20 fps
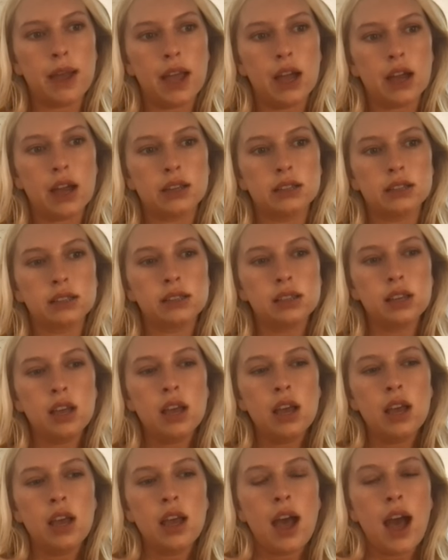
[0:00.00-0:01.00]
And
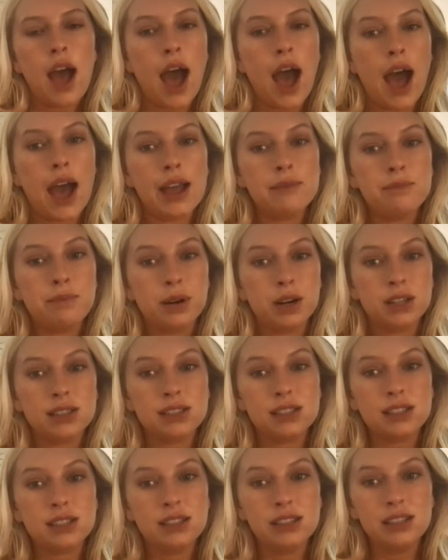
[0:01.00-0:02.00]
I
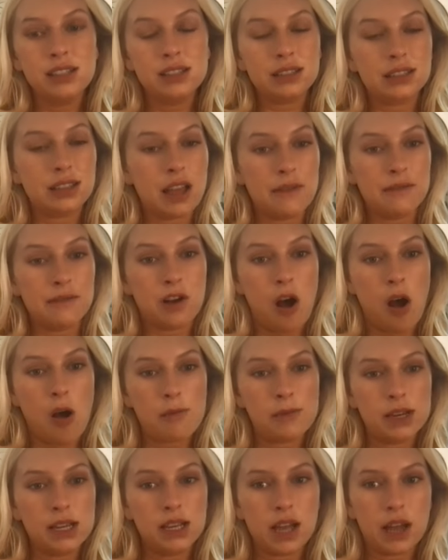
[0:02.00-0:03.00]
personally love comedy.